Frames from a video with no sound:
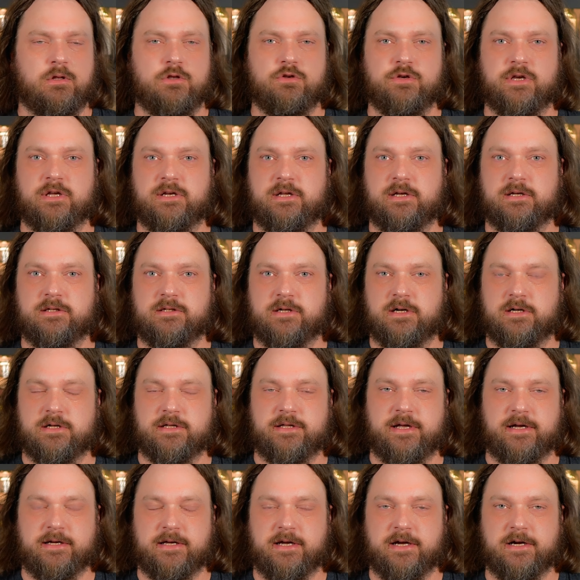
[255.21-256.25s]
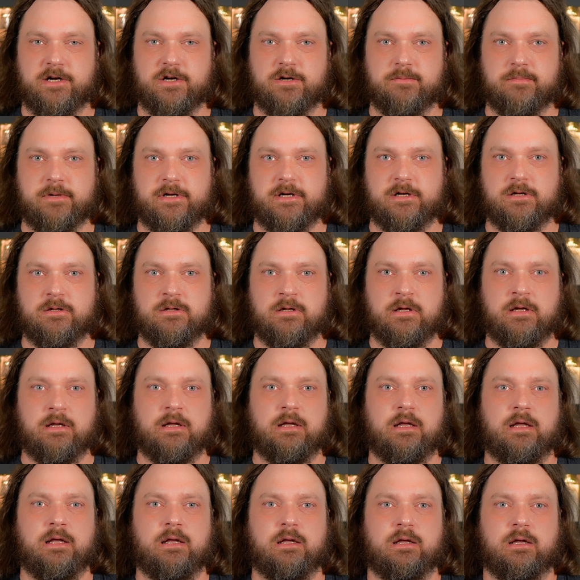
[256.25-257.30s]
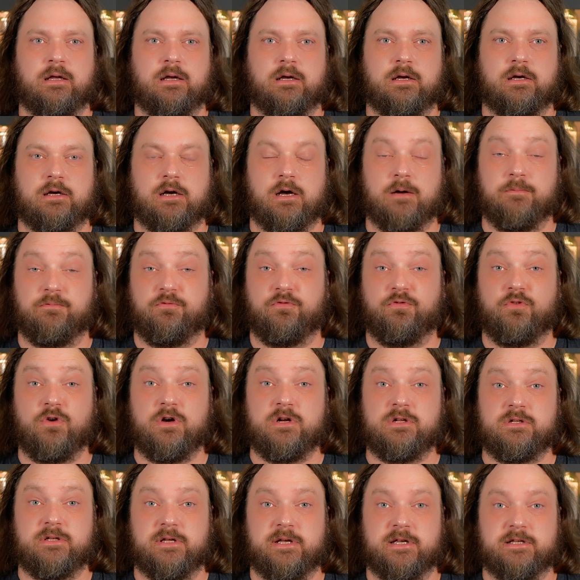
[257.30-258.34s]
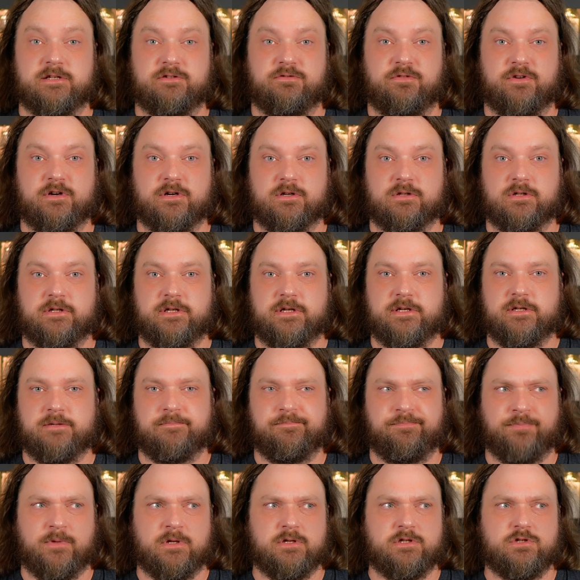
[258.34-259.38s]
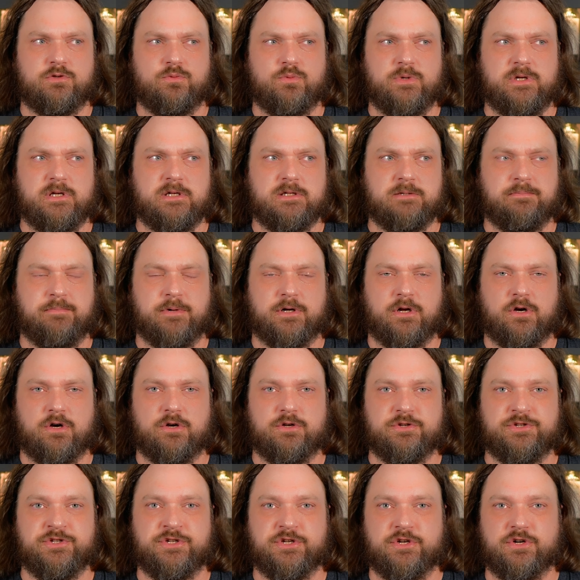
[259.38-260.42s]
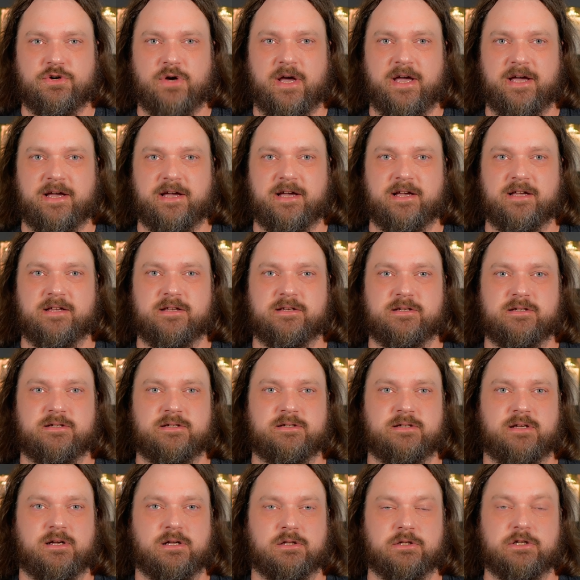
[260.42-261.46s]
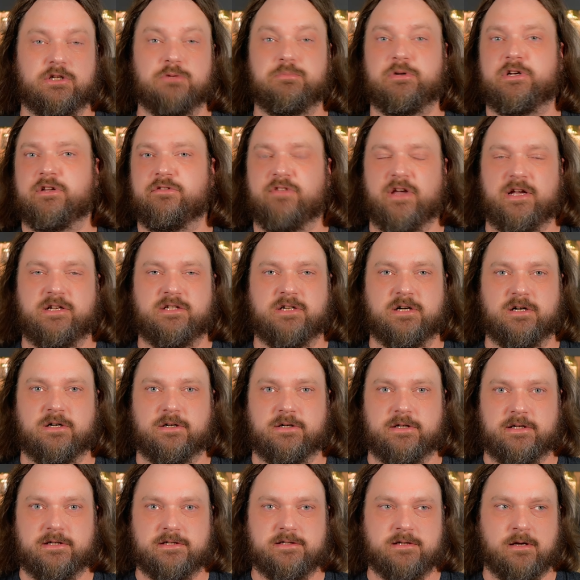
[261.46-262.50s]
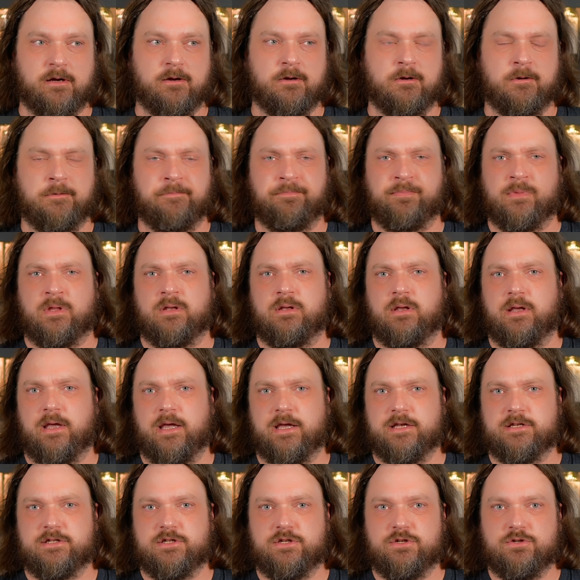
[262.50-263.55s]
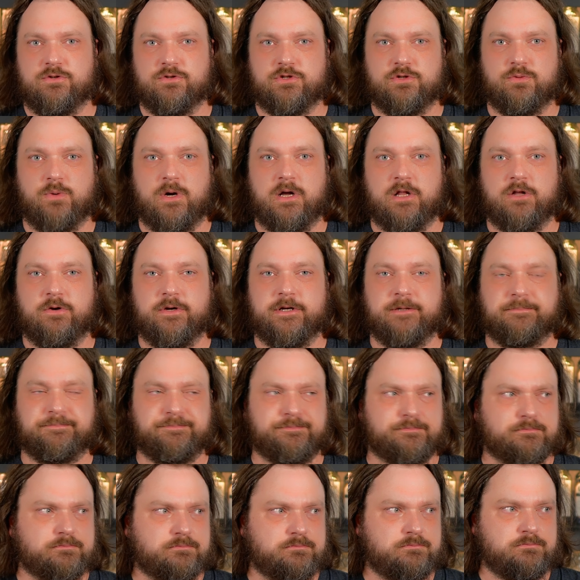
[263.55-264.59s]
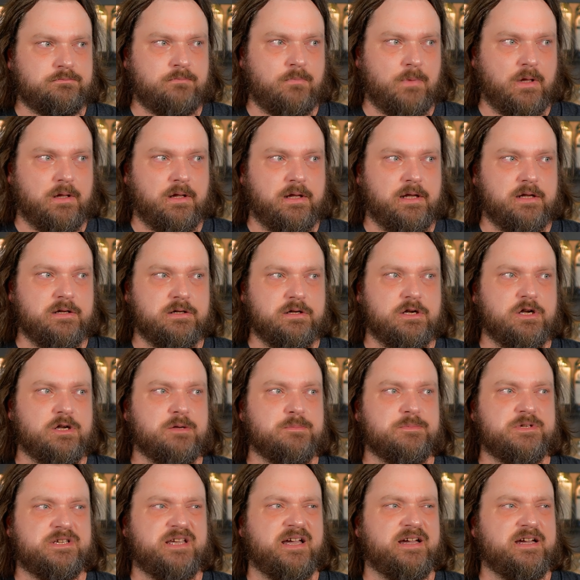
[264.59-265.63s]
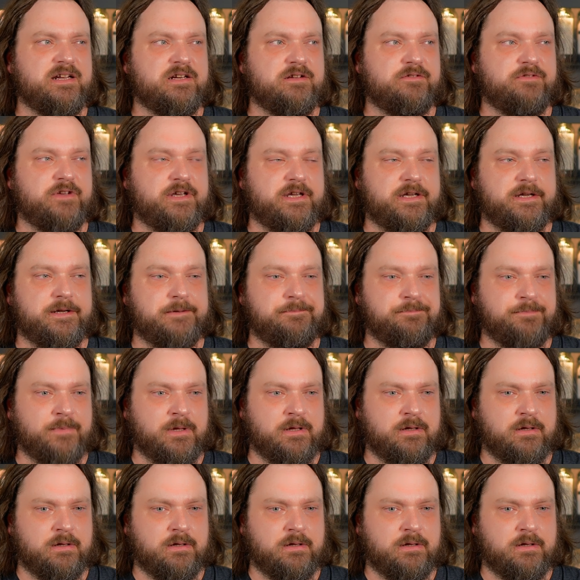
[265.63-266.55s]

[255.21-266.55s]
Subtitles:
You're getting a ton of that caramel up front. It's fairly sweet, but also has a little bit of that tartness. As you swallow it, in comes kind of the